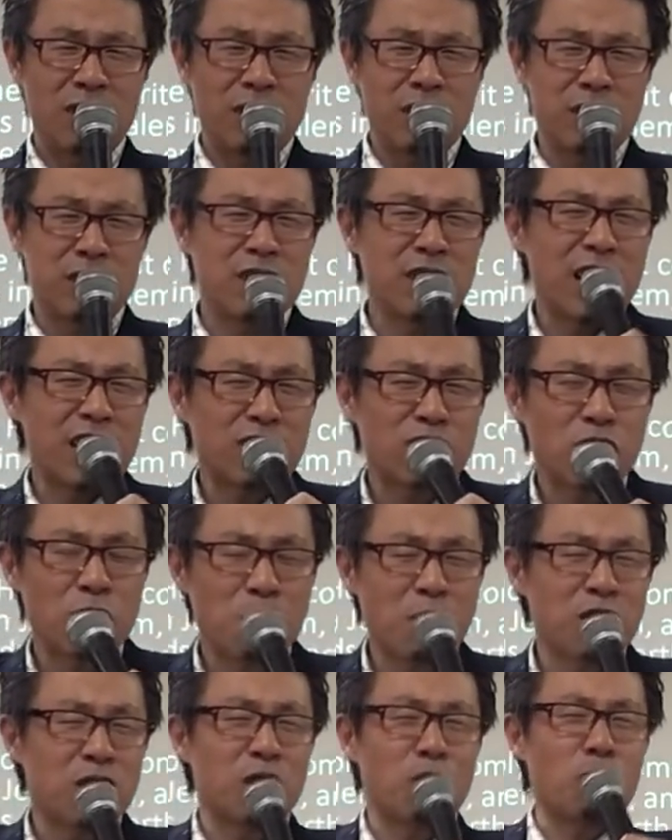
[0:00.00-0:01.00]
It's not so
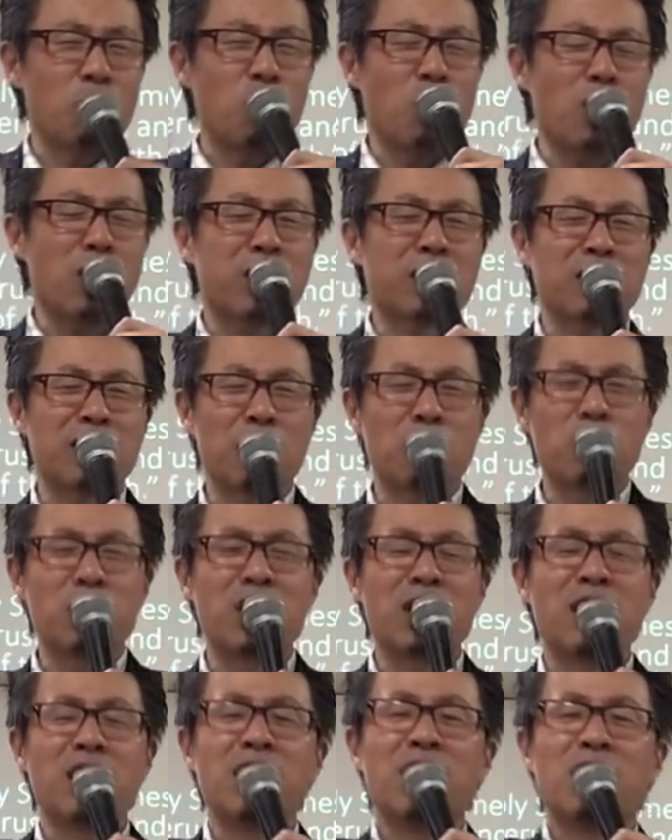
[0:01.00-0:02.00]
much of work that
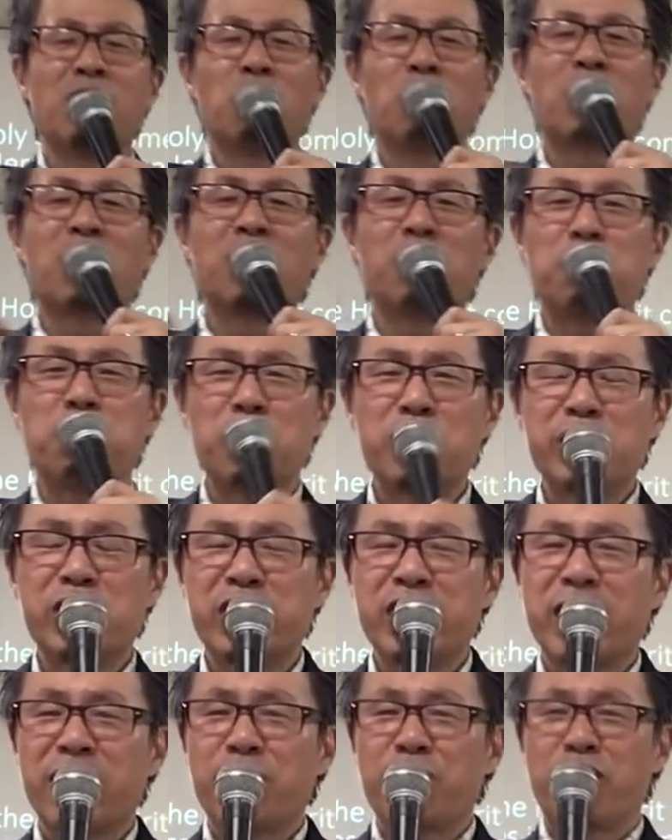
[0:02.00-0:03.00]
we, we're going to
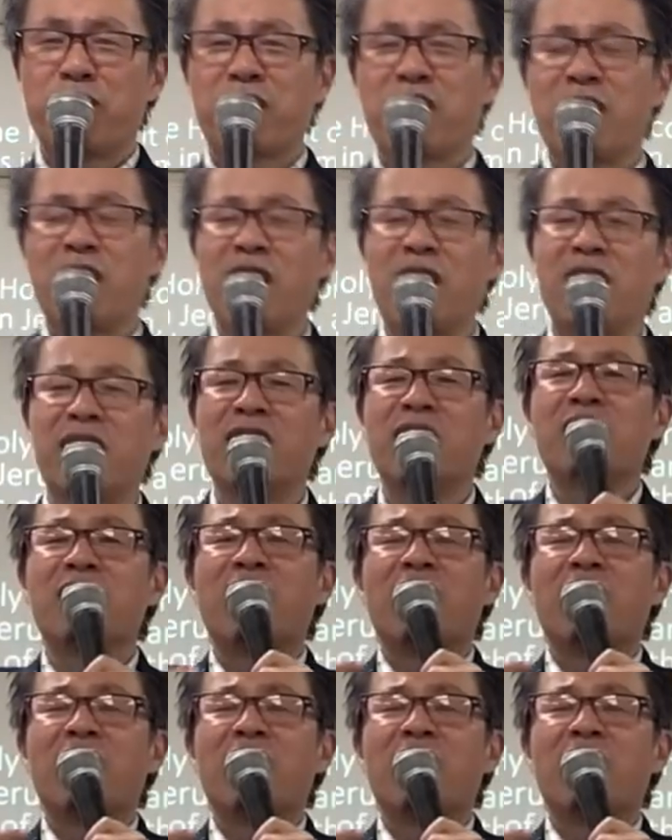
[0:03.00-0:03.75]
project for God,